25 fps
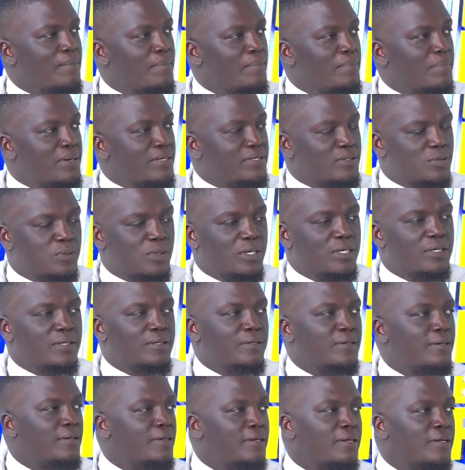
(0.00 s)
But well,
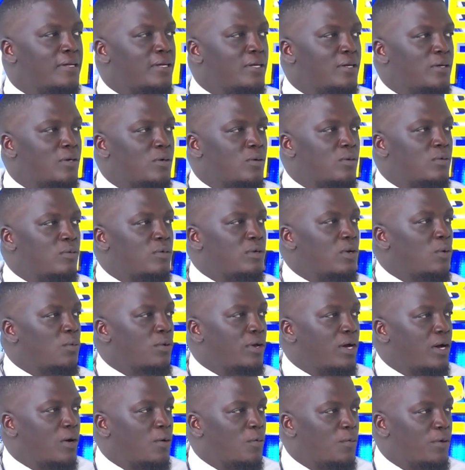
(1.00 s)

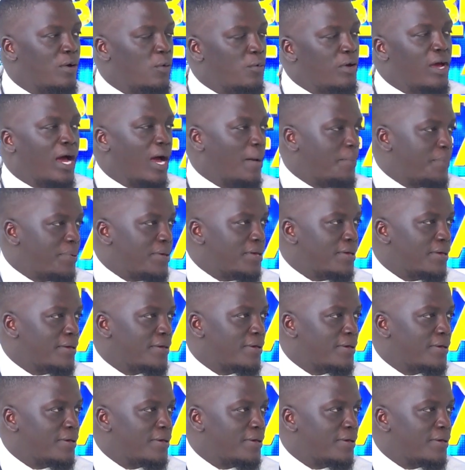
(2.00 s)
we are happy.